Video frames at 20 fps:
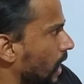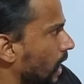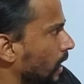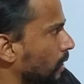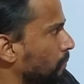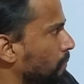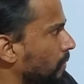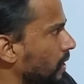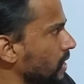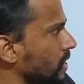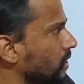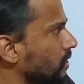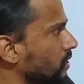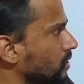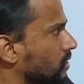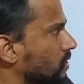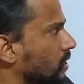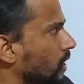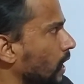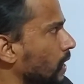And Mike
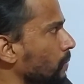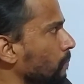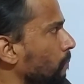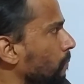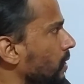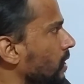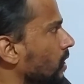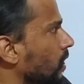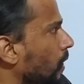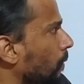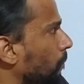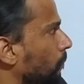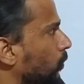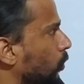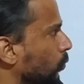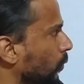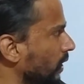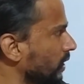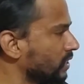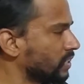is climbing
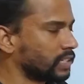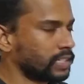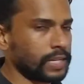up twelve